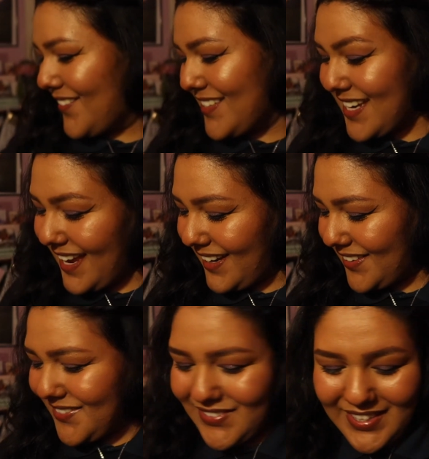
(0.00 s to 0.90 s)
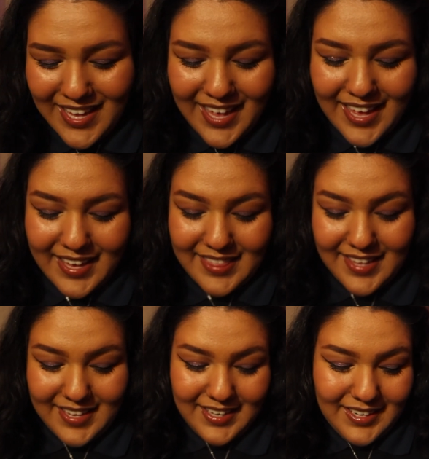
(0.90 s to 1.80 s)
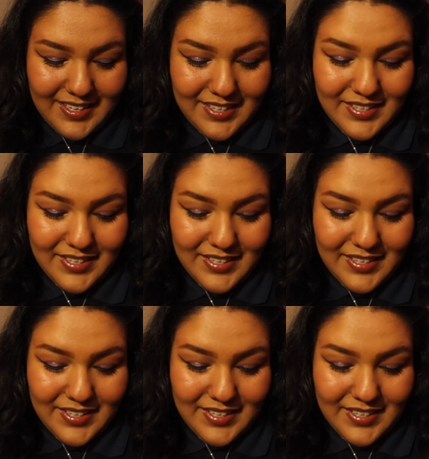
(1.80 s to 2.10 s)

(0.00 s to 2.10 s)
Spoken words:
Which I love. And then,